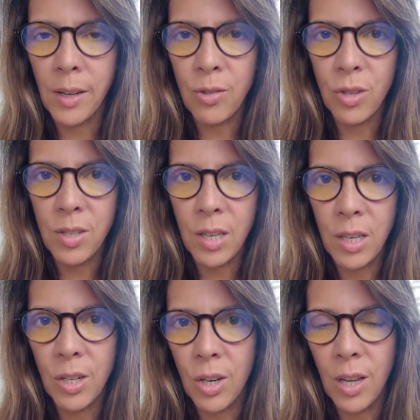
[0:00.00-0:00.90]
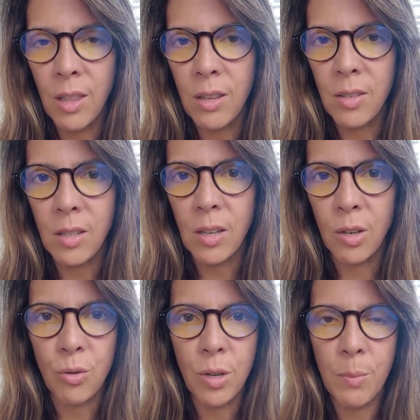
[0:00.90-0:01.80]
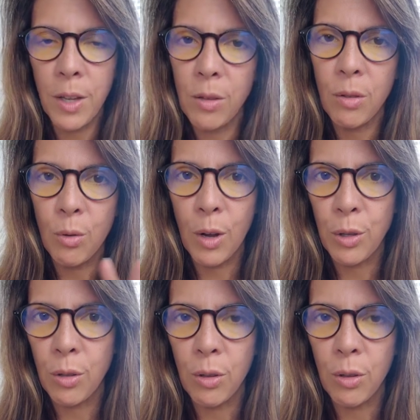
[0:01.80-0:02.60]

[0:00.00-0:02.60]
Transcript: not just here in this country, but throughout